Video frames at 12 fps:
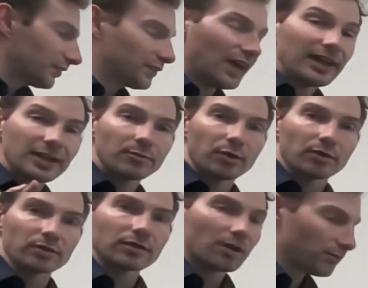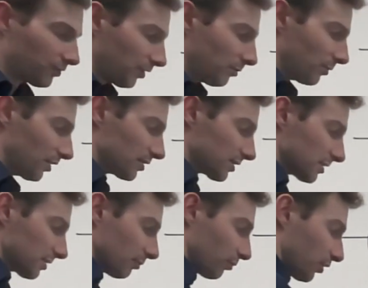table of numbers,
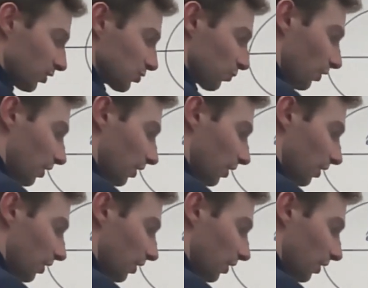plus